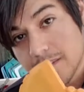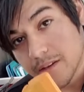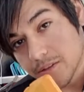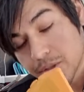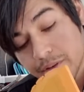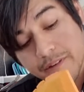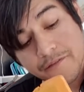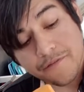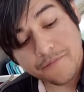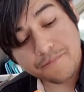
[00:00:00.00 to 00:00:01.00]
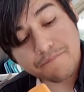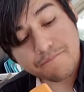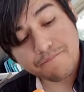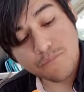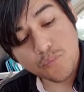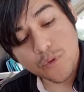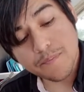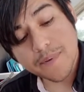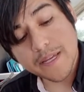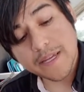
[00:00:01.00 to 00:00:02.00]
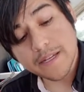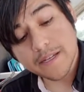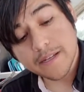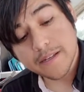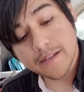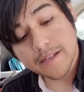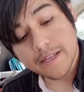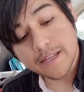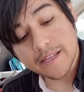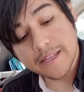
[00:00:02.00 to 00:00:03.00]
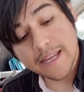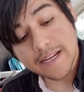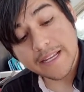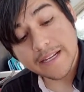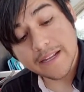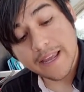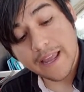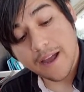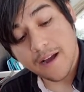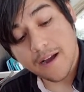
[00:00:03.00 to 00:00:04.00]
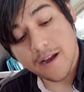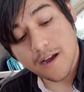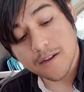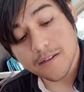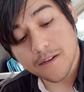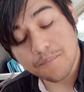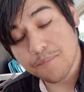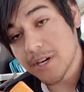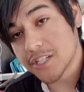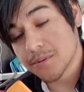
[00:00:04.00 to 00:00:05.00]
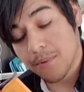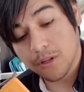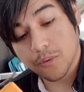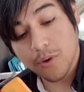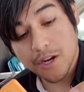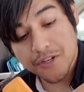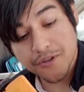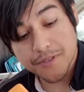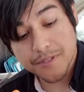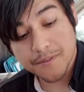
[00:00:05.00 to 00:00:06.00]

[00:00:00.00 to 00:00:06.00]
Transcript: The alternative would be getting uh, much smaller washers.